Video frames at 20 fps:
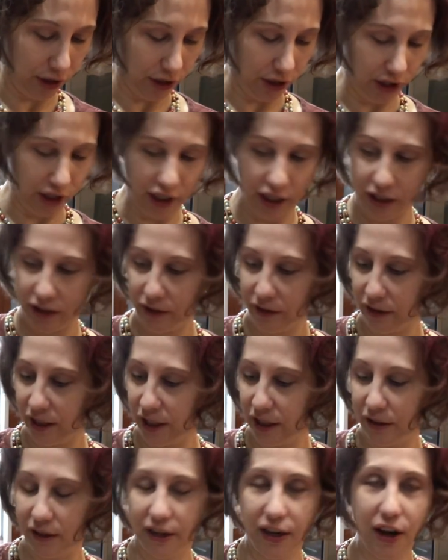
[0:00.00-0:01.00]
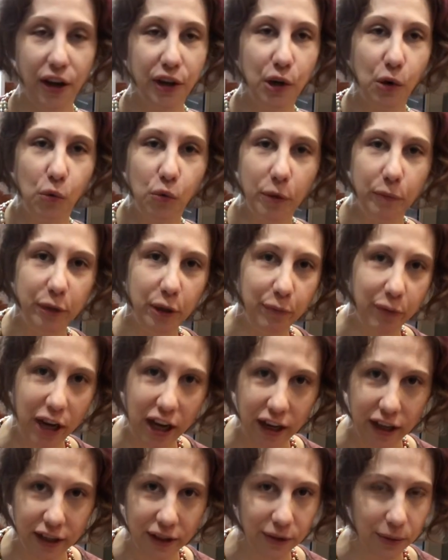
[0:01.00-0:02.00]
You get like a ton of whoopie
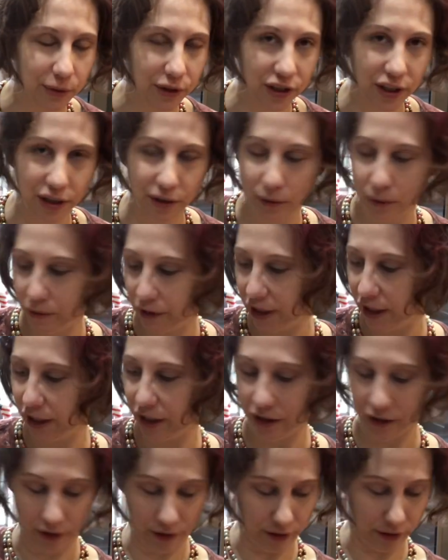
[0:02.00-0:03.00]
pies, which I don't like.